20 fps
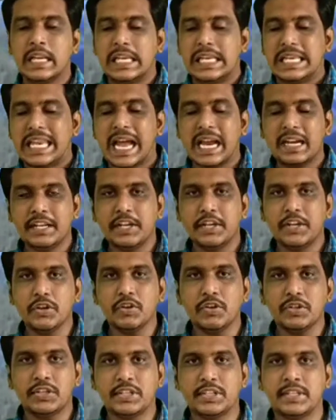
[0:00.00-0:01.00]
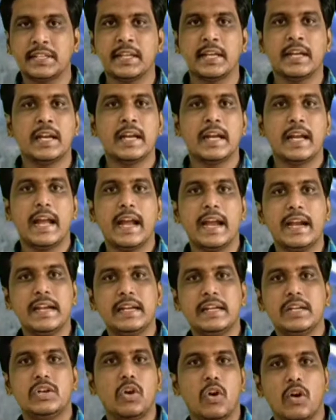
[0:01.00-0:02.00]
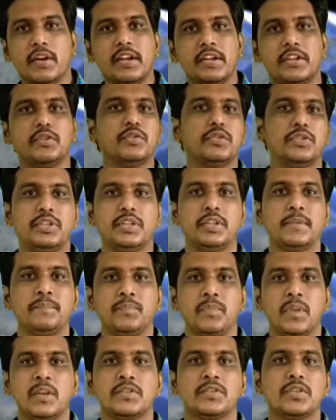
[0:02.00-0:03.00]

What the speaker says: latitudes and longitudes.